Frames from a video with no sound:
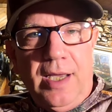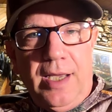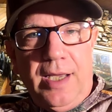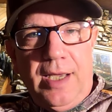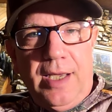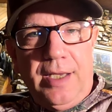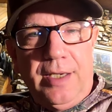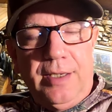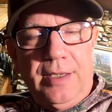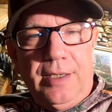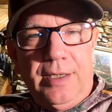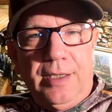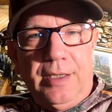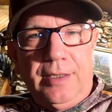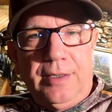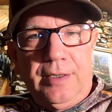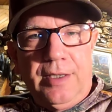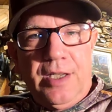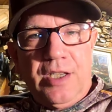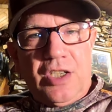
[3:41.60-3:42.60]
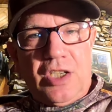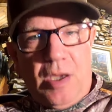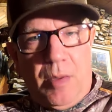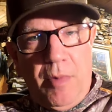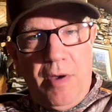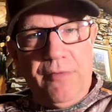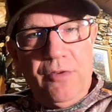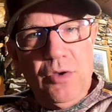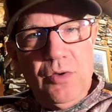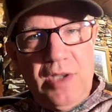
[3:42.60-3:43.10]
And some
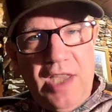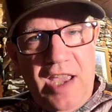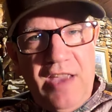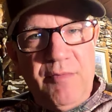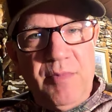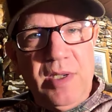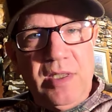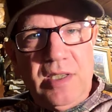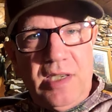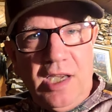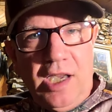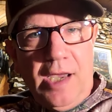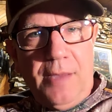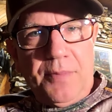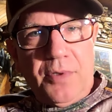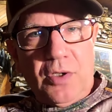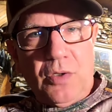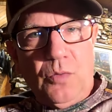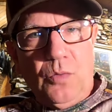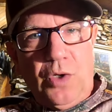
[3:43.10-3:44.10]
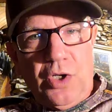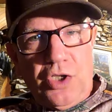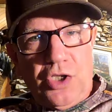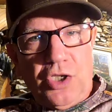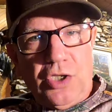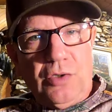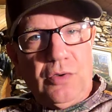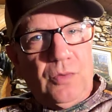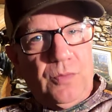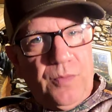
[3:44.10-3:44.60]
of you gave me tips,
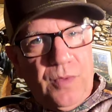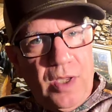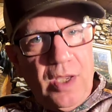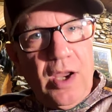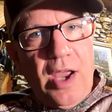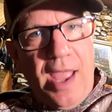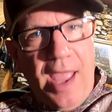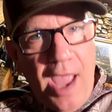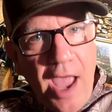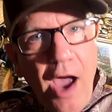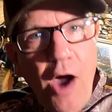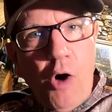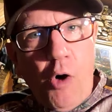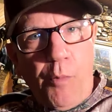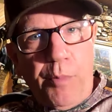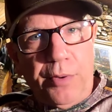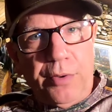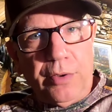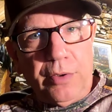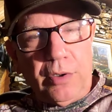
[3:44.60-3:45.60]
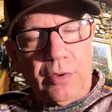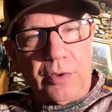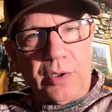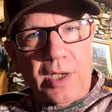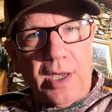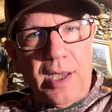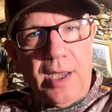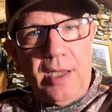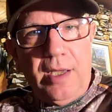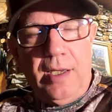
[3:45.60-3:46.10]
which help,
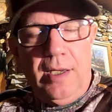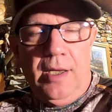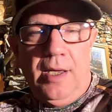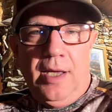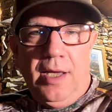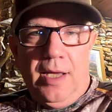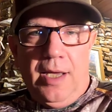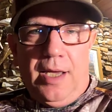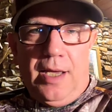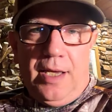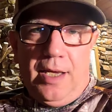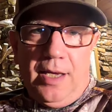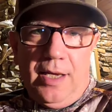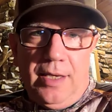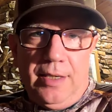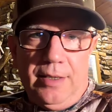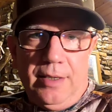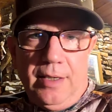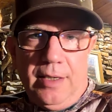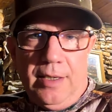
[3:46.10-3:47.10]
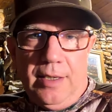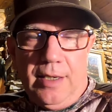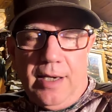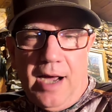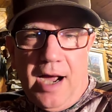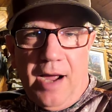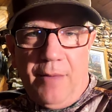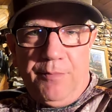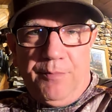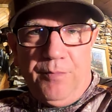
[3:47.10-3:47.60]
okay? And
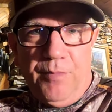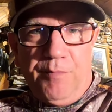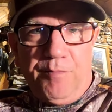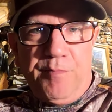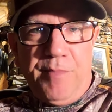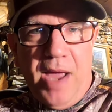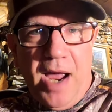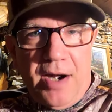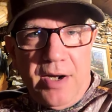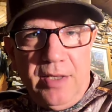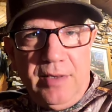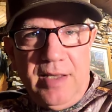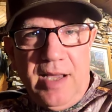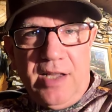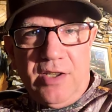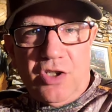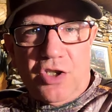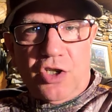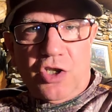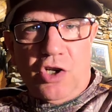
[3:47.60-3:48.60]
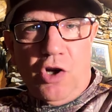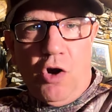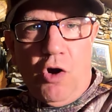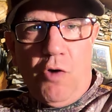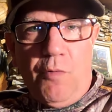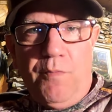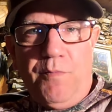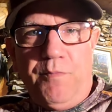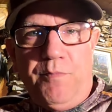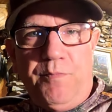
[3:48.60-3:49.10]
I mounted that
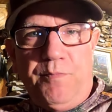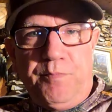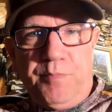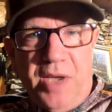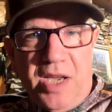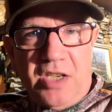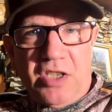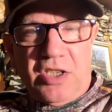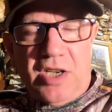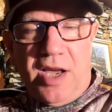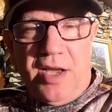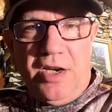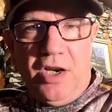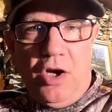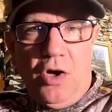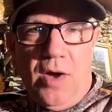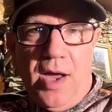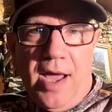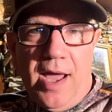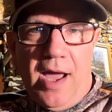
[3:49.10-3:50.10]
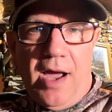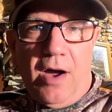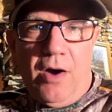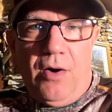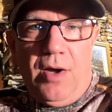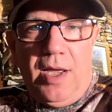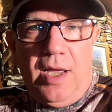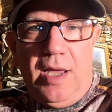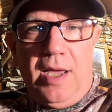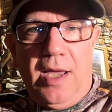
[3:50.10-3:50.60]
scope best I know
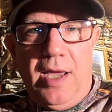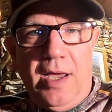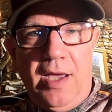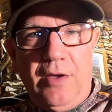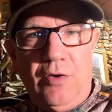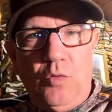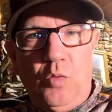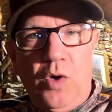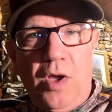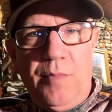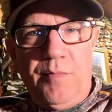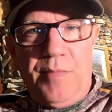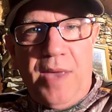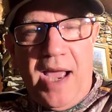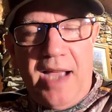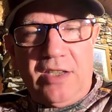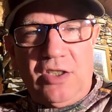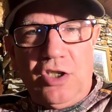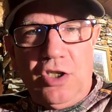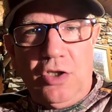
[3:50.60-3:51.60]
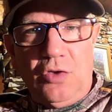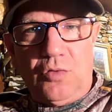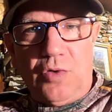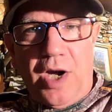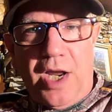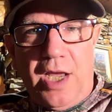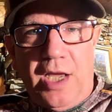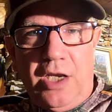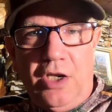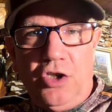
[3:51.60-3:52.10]
how and went back to the
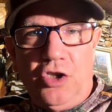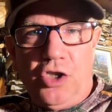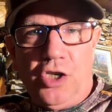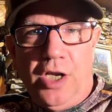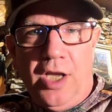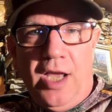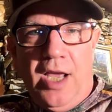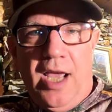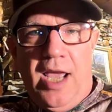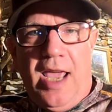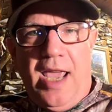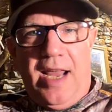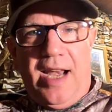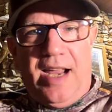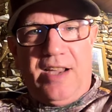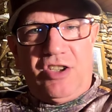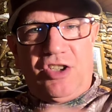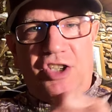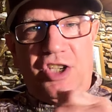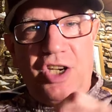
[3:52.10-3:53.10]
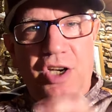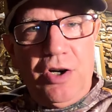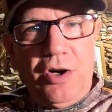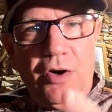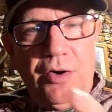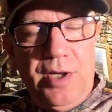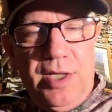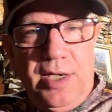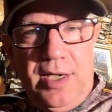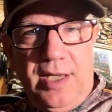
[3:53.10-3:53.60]
range, and I
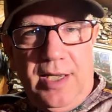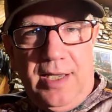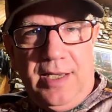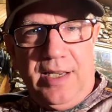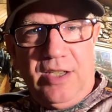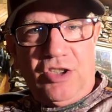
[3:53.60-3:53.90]
zeroed it in.